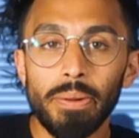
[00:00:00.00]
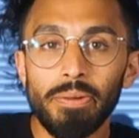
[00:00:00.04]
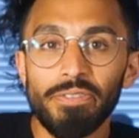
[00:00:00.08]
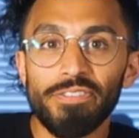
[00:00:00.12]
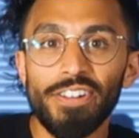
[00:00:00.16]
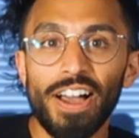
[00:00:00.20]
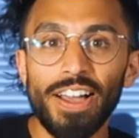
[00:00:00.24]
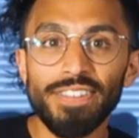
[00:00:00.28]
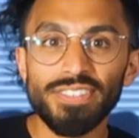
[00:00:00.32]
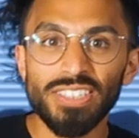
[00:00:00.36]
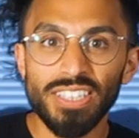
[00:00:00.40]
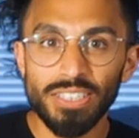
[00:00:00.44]
maybe
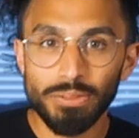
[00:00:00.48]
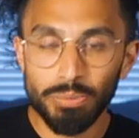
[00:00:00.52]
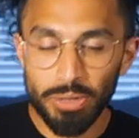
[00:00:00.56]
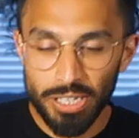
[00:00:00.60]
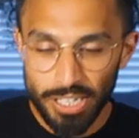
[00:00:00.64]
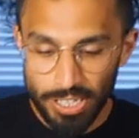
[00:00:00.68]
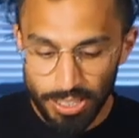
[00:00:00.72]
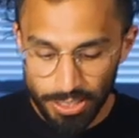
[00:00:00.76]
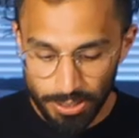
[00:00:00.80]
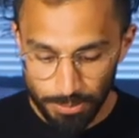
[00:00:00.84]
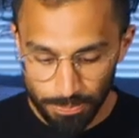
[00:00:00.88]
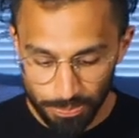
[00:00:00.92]
five, six
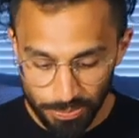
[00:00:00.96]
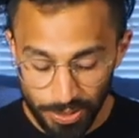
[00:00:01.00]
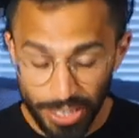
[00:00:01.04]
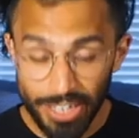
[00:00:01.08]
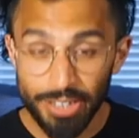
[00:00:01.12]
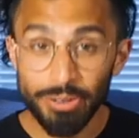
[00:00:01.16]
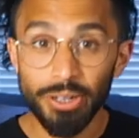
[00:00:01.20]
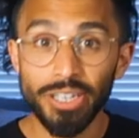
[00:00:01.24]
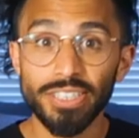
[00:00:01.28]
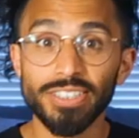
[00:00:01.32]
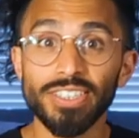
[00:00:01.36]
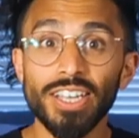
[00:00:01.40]
minutes.
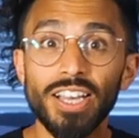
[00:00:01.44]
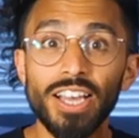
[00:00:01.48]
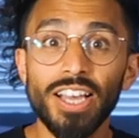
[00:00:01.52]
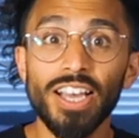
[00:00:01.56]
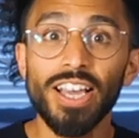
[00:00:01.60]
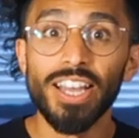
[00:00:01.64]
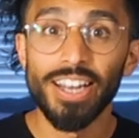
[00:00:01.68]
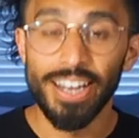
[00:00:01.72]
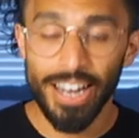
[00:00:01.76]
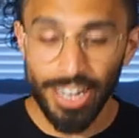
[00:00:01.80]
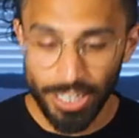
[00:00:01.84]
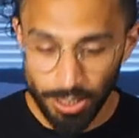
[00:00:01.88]
Anyways,
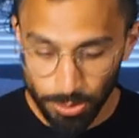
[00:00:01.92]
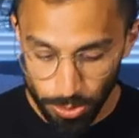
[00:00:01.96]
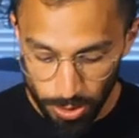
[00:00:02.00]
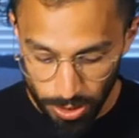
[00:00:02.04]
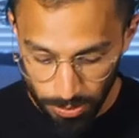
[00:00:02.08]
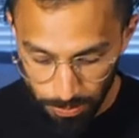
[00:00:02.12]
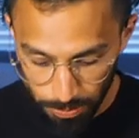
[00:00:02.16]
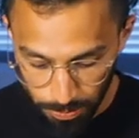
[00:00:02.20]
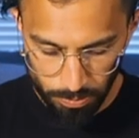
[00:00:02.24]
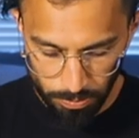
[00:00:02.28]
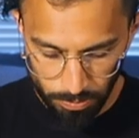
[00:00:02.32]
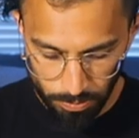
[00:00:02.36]
next
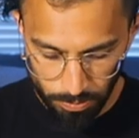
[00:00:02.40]
one.